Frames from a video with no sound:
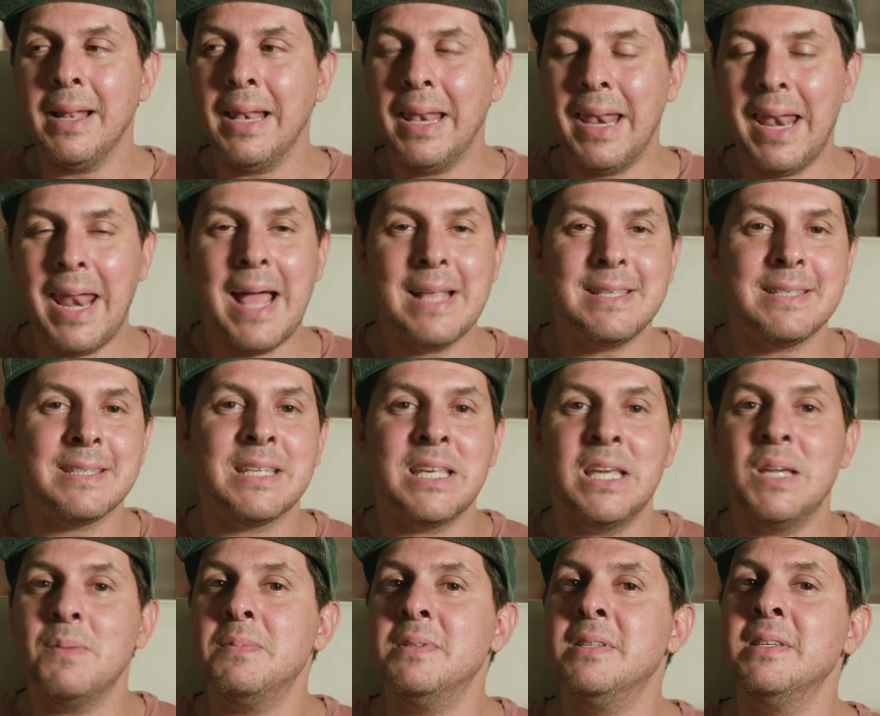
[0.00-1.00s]
Let's
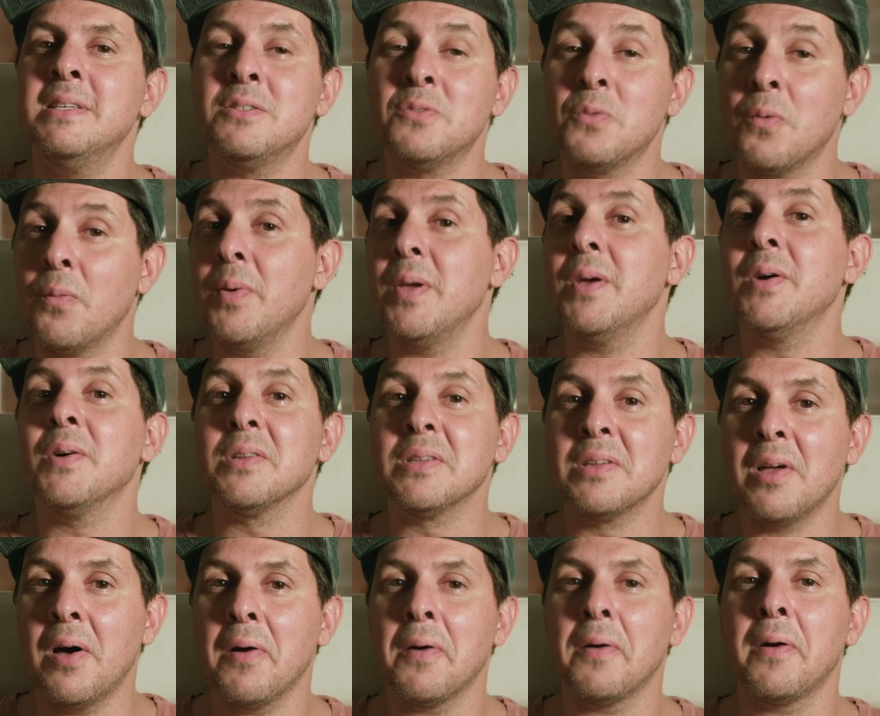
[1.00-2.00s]
keep this real
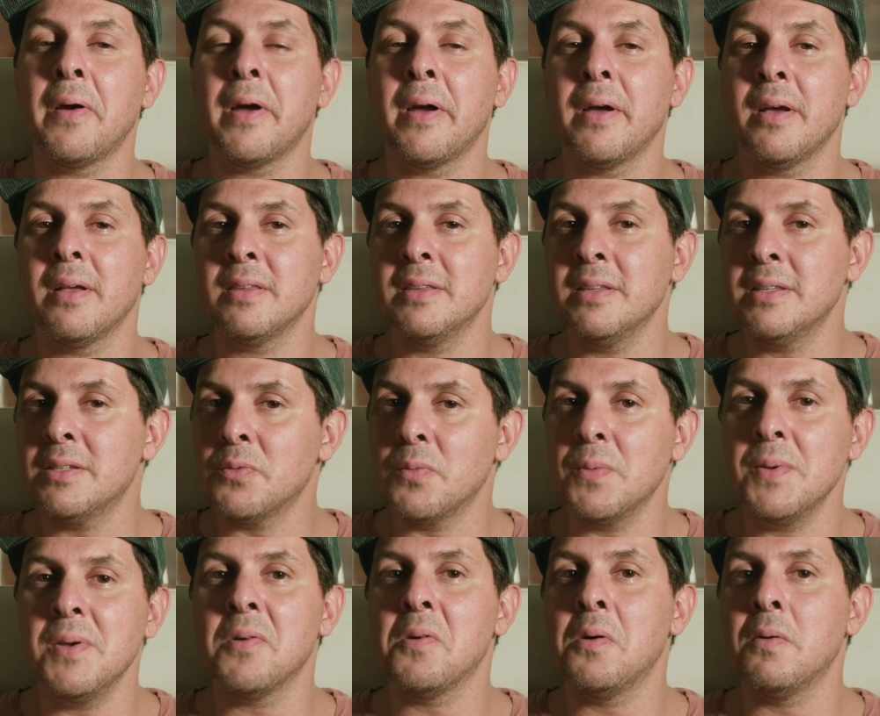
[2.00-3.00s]
talk, this
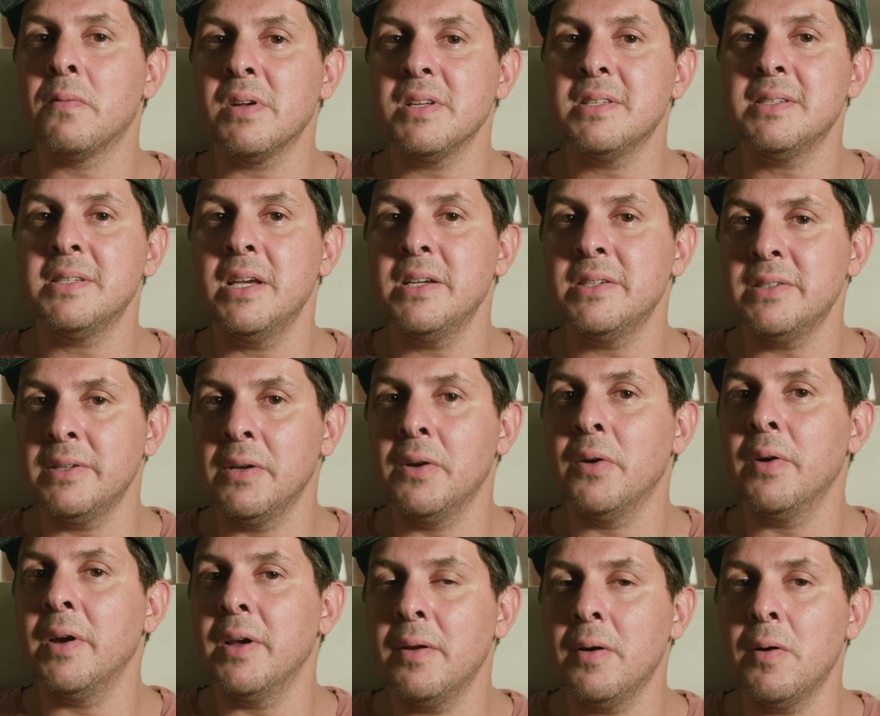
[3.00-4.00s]
real conversation
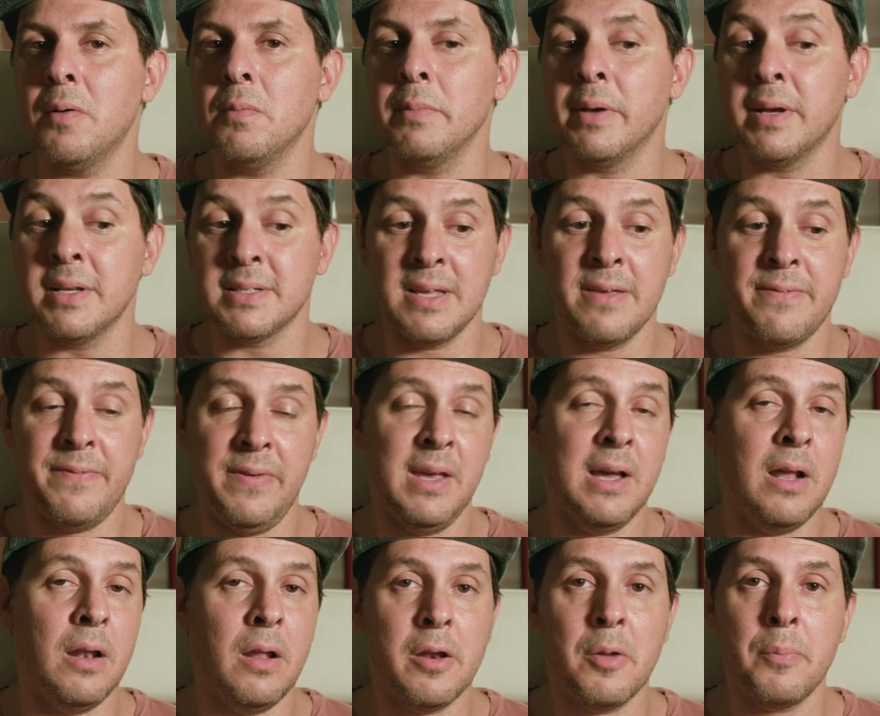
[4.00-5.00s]
going on, because I think
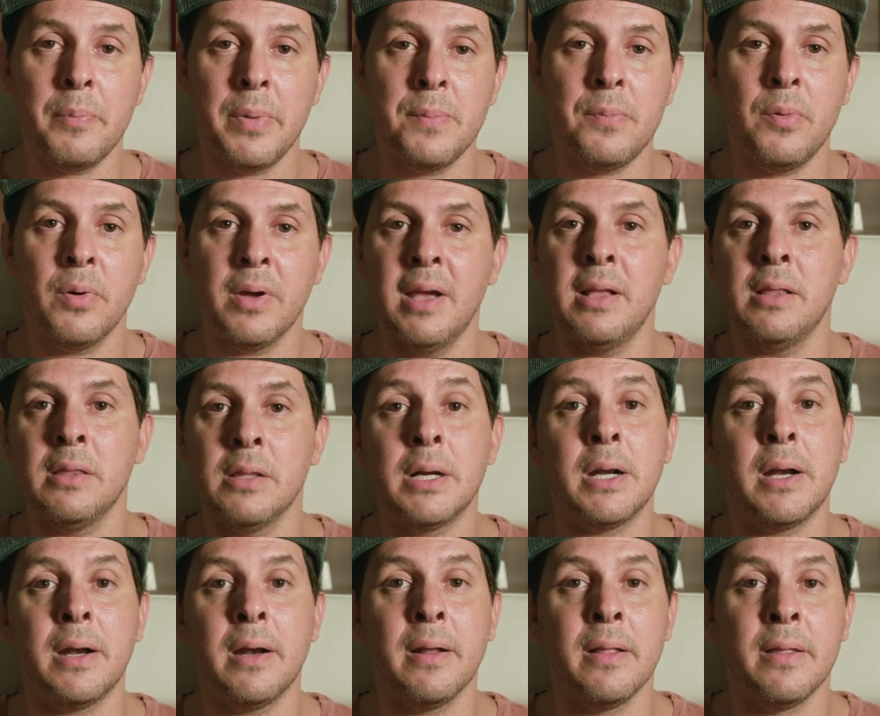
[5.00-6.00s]
a lot of people can
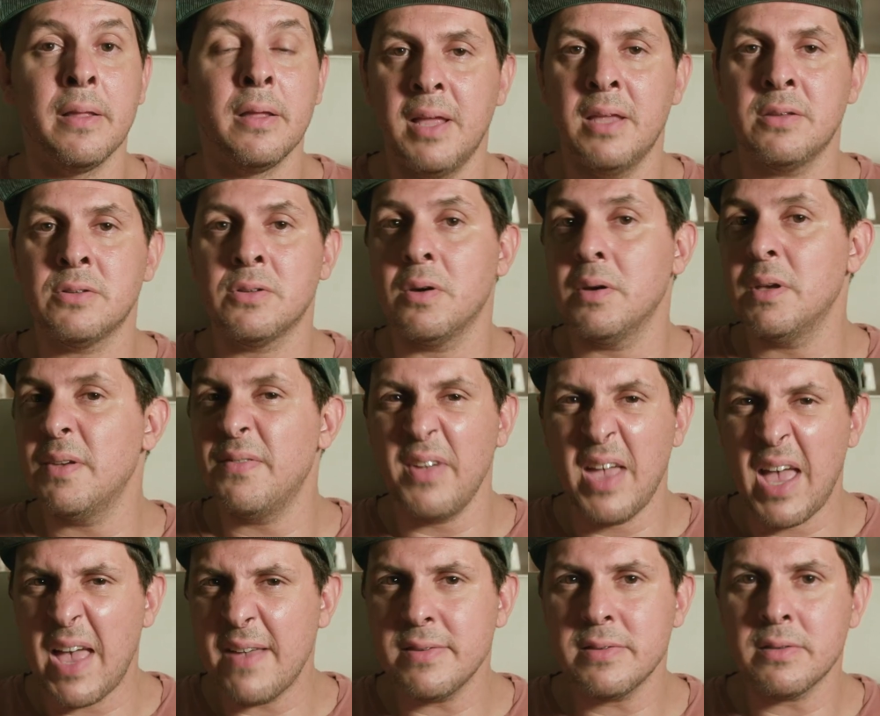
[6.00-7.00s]
learn. So if
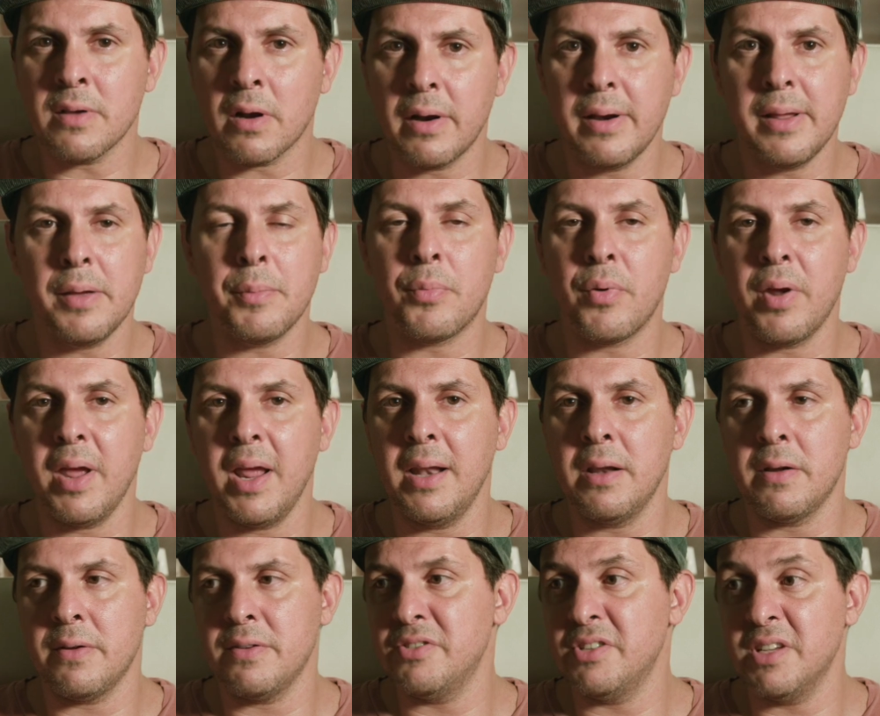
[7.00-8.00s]
you have started a
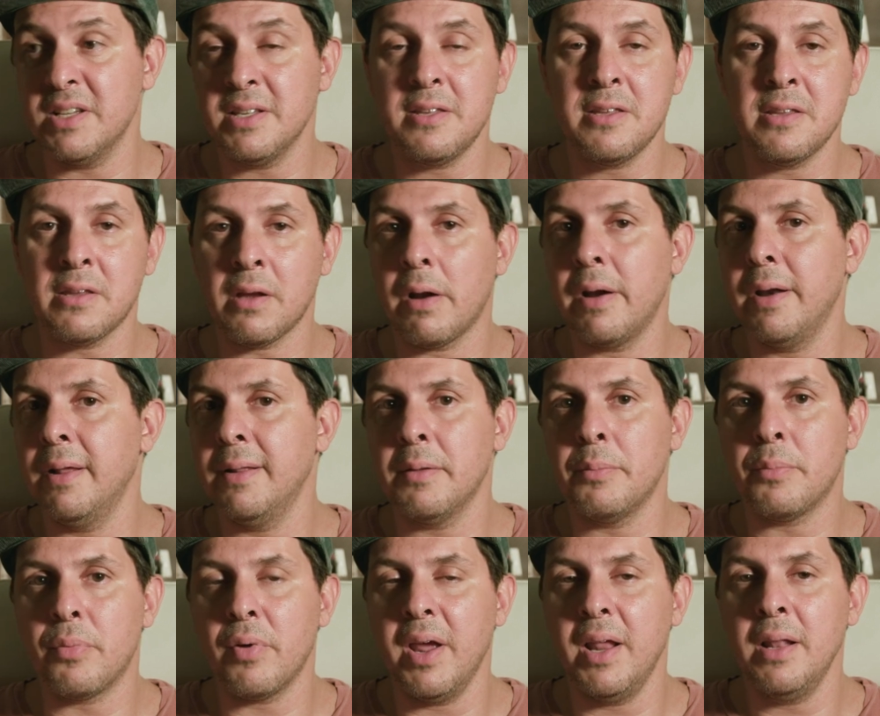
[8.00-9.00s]
brand or just starting a
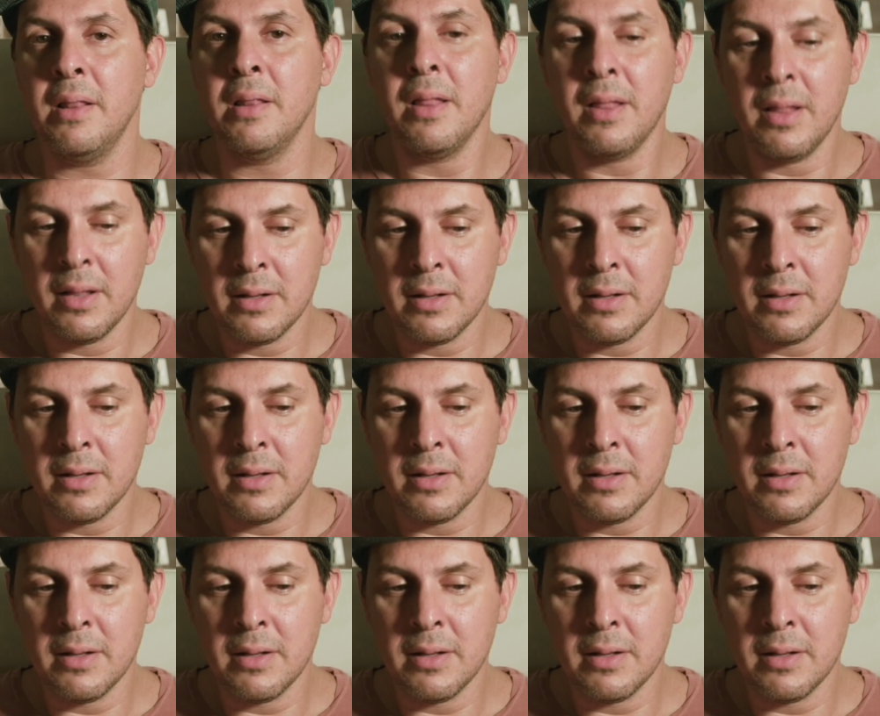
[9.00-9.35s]
brand,